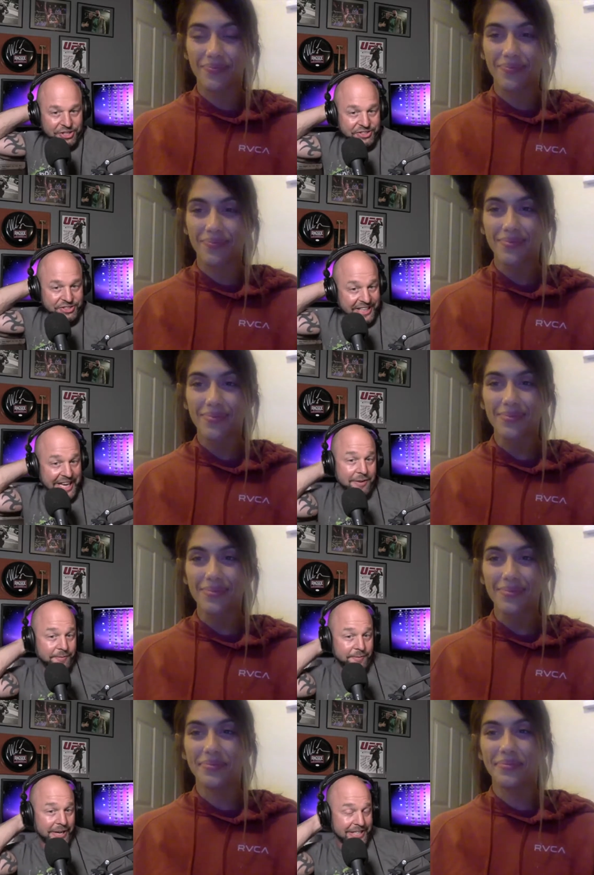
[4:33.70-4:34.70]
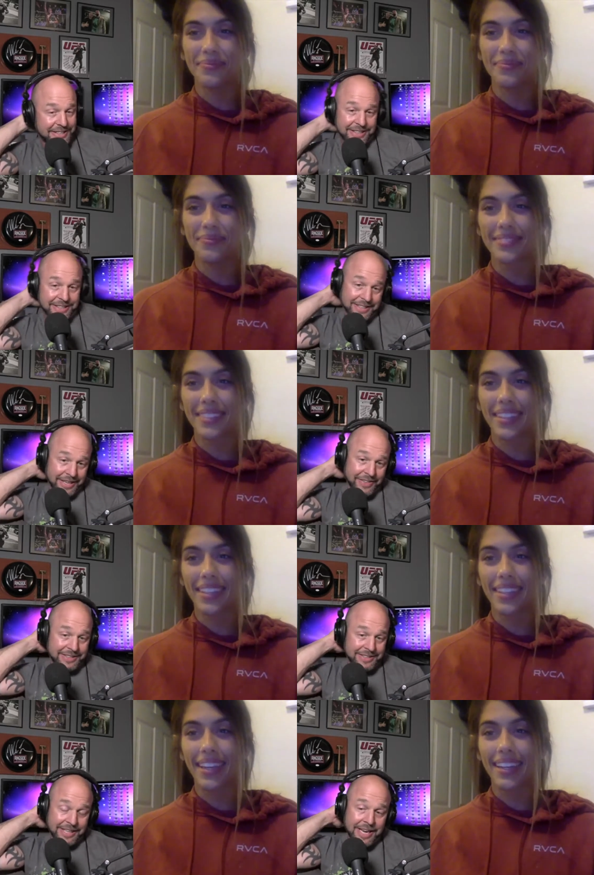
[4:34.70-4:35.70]
Speaker 1: just to get a fight, because it's, you know,
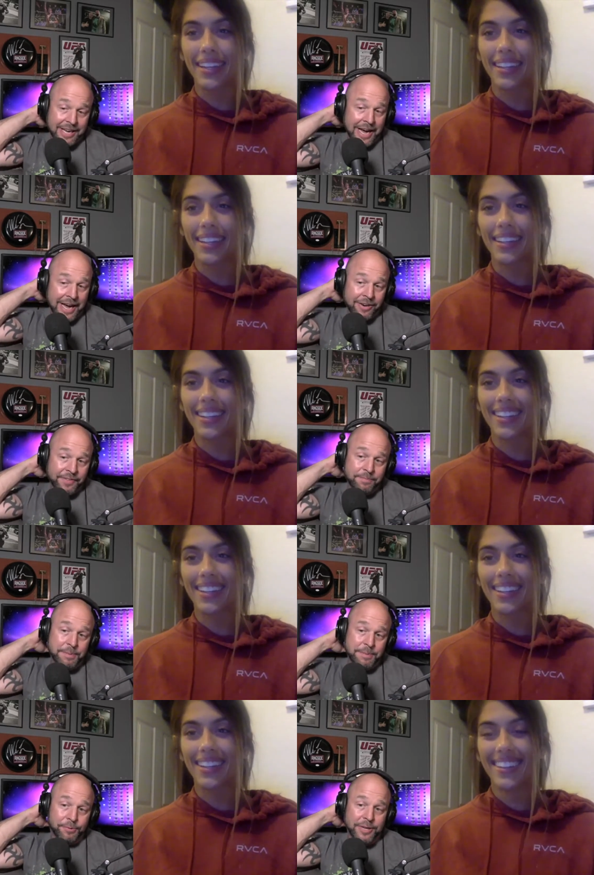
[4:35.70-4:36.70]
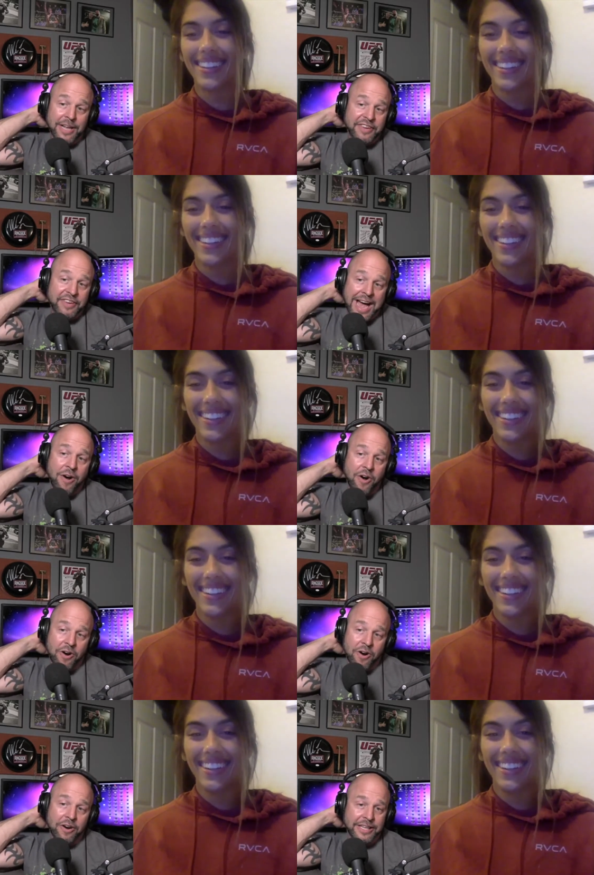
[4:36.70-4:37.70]
it's, I don't think people realize how
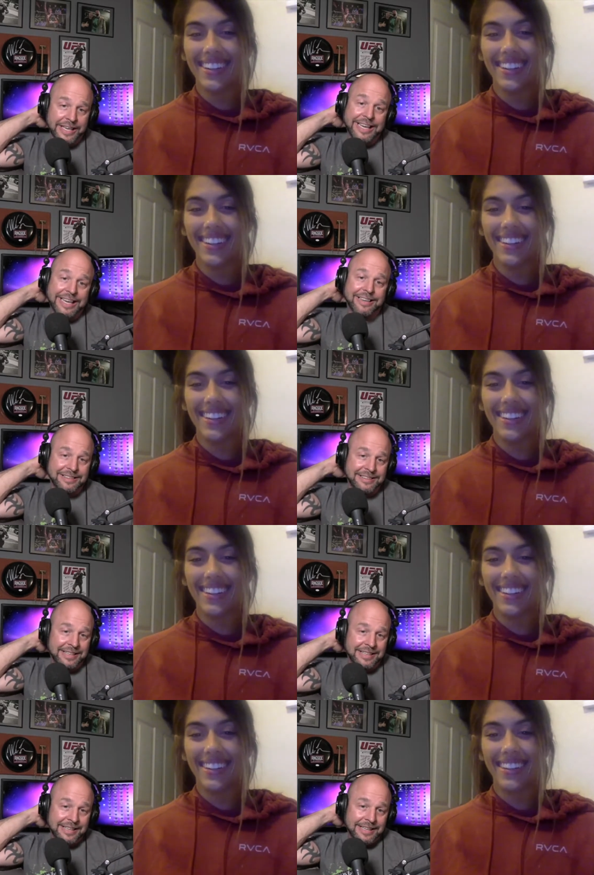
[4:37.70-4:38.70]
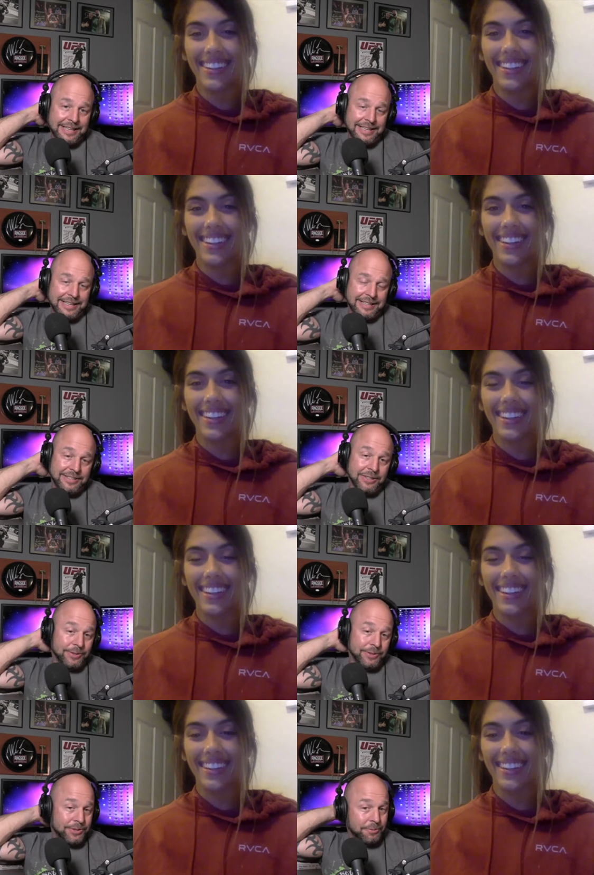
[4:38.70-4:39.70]
hard it is uh,
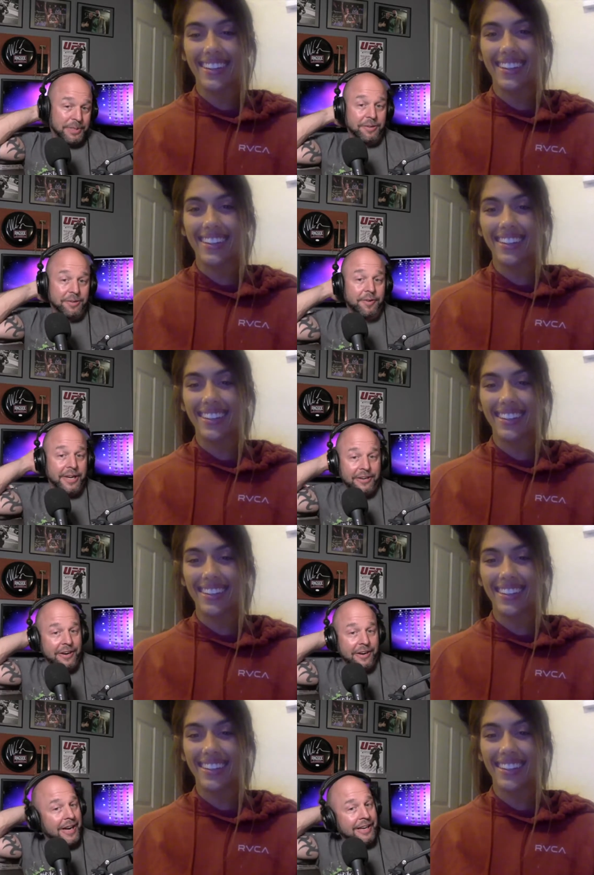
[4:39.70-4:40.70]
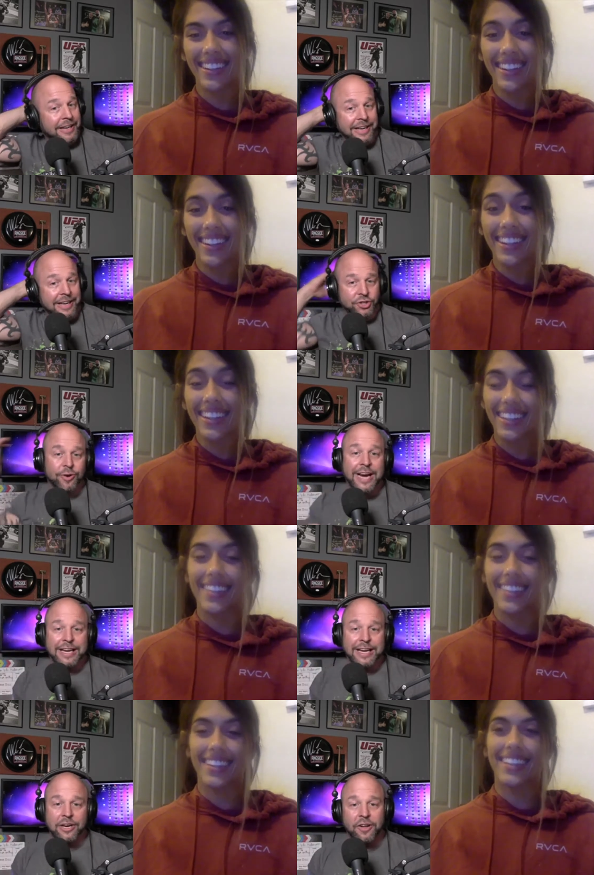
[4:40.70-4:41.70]
to to be a fighter and and
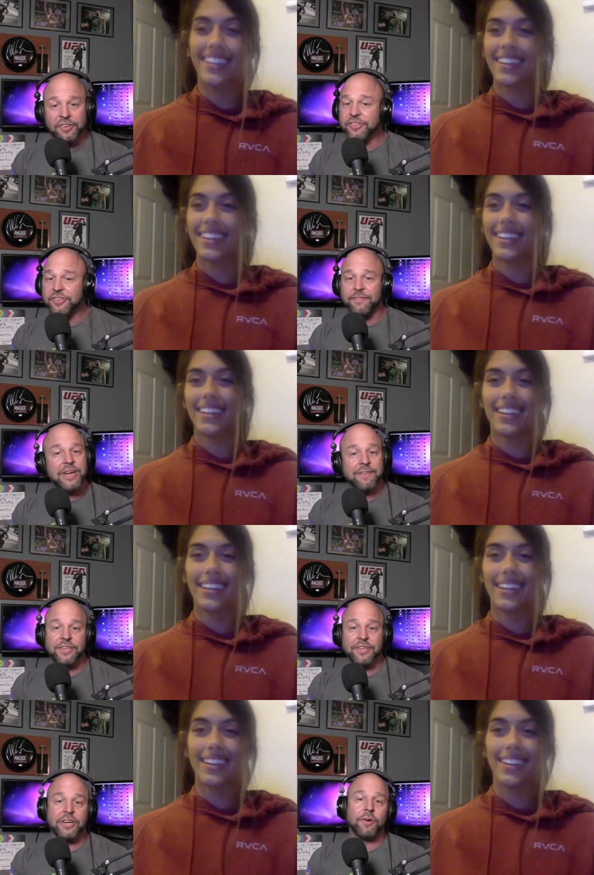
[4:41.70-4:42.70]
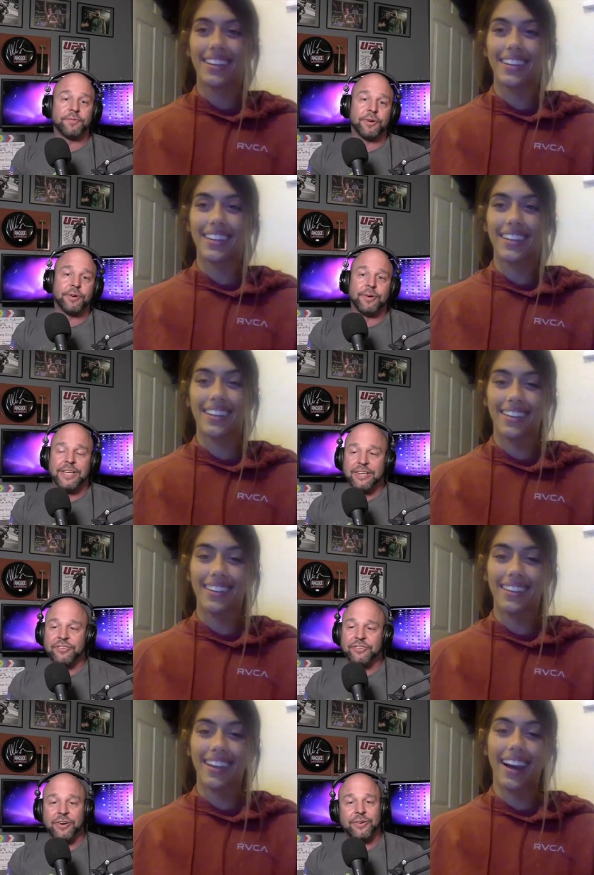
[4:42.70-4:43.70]
train and all the stuff you have to go through.
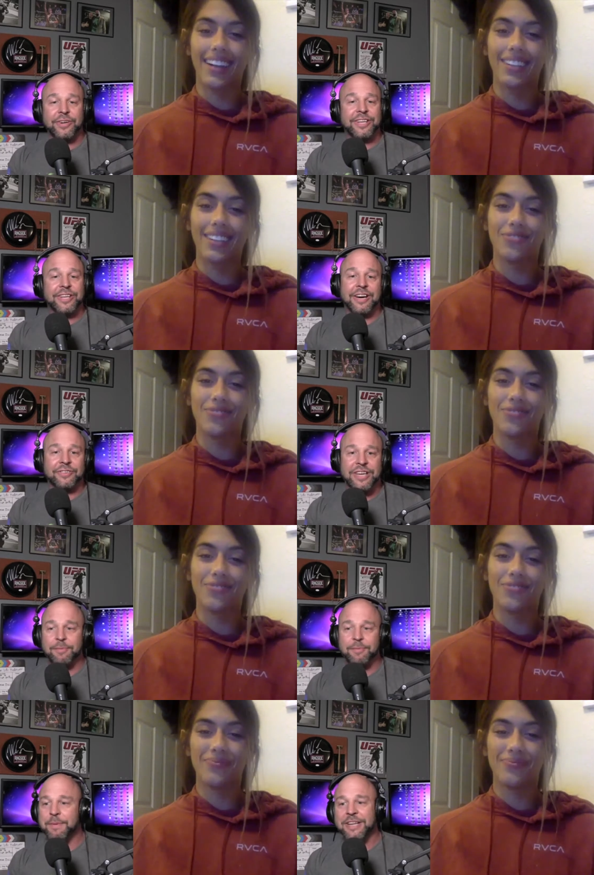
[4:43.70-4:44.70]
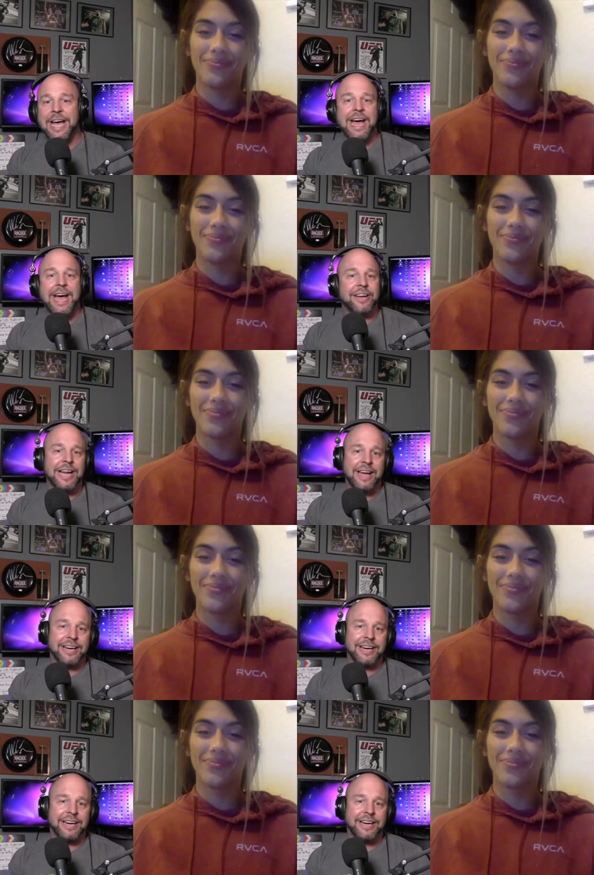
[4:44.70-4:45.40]
So, yeah. You know, tell me about that. How did how